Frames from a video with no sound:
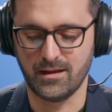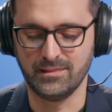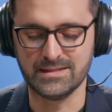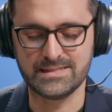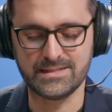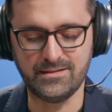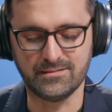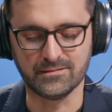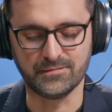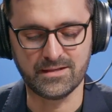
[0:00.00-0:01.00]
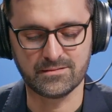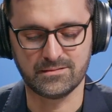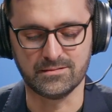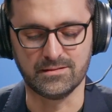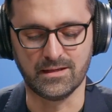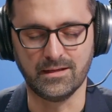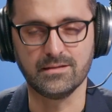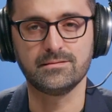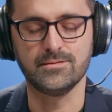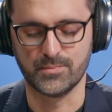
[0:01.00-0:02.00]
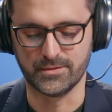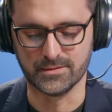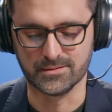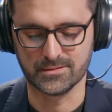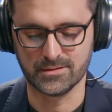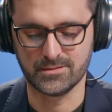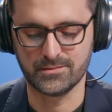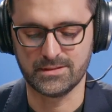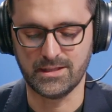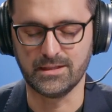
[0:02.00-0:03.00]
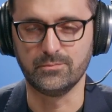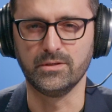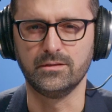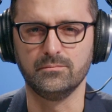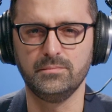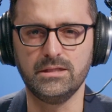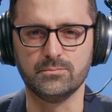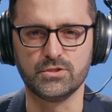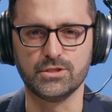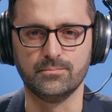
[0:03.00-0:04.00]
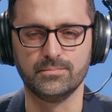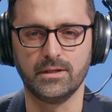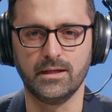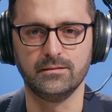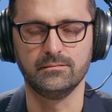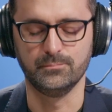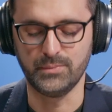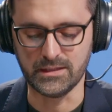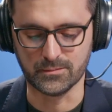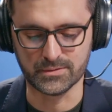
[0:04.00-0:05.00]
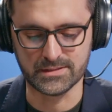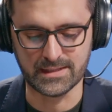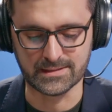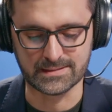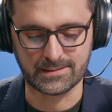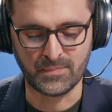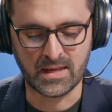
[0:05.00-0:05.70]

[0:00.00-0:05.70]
the state of ecstasy and exuberance associated with mediumship and being possessed.